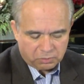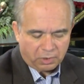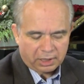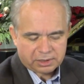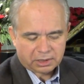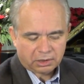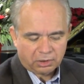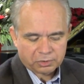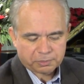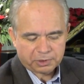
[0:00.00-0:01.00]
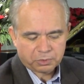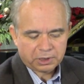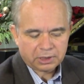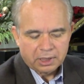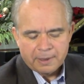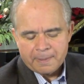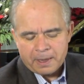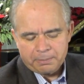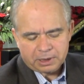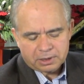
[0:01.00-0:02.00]
Why is it closed?
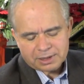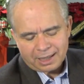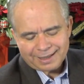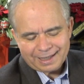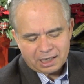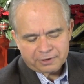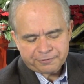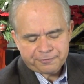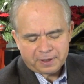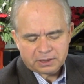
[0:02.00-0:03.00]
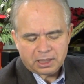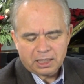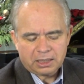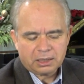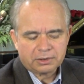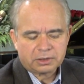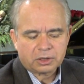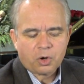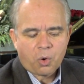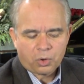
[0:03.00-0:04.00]
Because I cannot fit any other
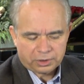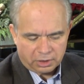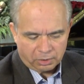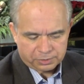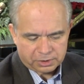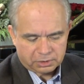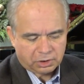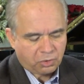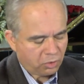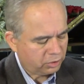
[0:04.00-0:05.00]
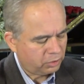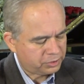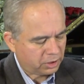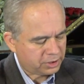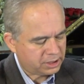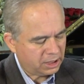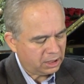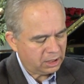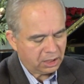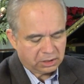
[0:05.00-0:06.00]
chord notes. The chord notes are C,
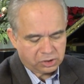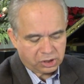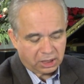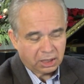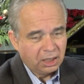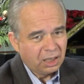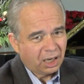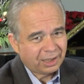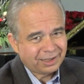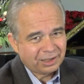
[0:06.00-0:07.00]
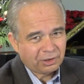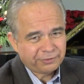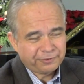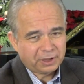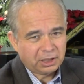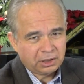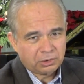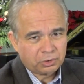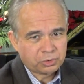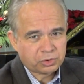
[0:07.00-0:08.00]
E, and G. I cannot fit any
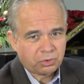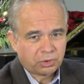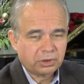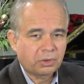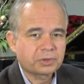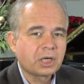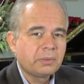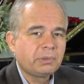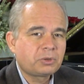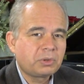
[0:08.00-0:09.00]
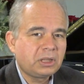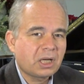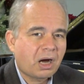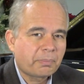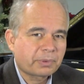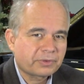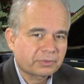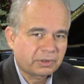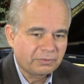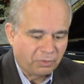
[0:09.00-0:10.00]
of those chord notes between the upper
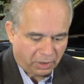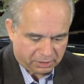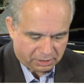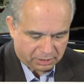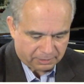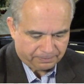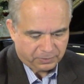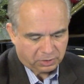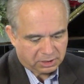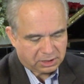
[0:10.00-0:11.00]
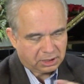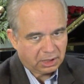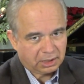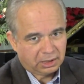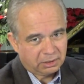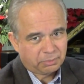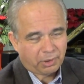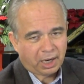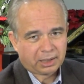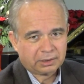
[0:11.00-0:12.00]
3 voices. You can see that in the
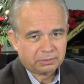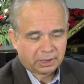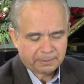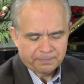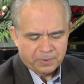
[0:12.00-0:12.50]
bracket, right?